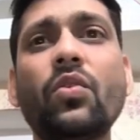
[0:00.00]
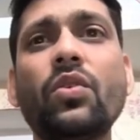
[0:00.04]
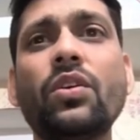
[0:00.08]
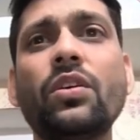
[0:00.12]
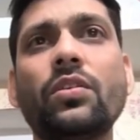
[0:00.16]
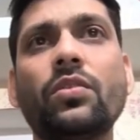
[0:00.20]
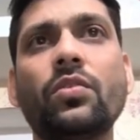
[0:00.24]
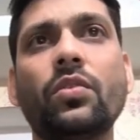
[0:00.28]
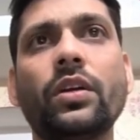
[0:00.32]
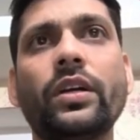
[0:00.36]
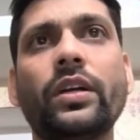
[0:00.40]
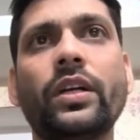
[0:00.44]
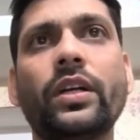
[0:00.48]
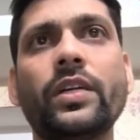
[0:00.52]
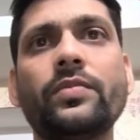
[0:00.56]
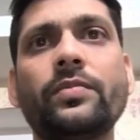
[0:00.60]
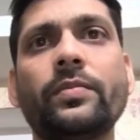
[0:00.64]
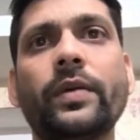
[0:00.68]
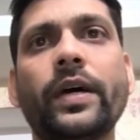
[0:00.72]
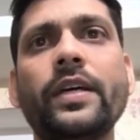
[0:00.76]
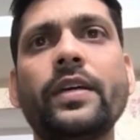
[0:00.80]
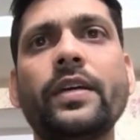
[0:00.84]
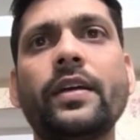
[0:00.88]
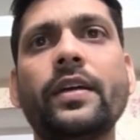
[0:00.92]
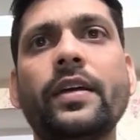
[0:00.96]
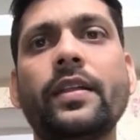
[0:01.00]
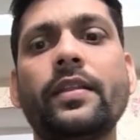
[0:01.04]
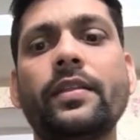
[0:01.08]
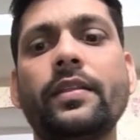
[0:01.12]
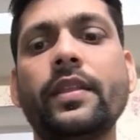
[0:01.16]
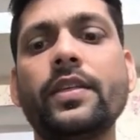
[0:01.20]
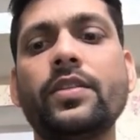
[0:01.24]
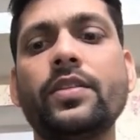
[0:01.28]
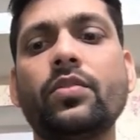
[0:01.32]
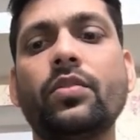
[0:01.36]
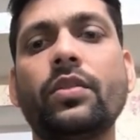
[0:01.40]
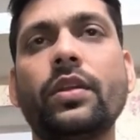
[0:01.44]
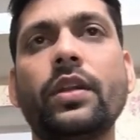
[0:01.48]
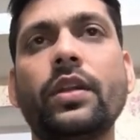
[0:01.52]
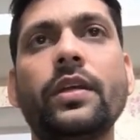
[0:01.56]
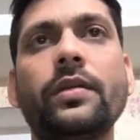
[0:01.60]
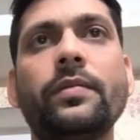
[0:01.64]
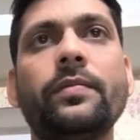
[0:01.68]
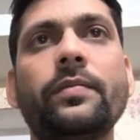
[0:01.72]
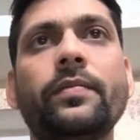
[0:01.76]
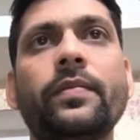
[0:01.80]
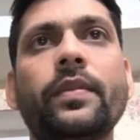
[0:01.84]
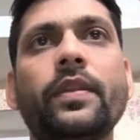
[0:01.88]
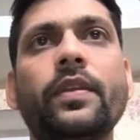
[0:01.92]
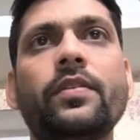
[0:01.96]
total trips by this only.
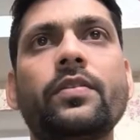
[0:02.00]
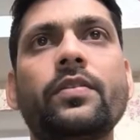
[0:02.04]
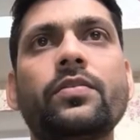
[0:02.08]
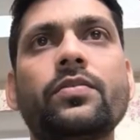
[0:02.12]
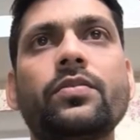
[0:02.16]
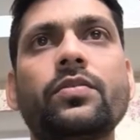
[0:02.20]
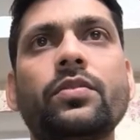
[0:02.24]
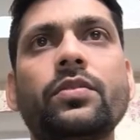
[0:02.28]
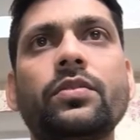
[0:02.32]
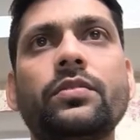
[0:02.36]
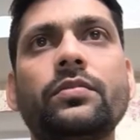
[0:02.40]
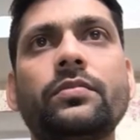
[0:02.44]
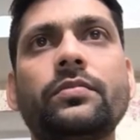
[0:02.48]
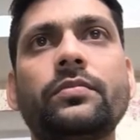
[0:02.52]
So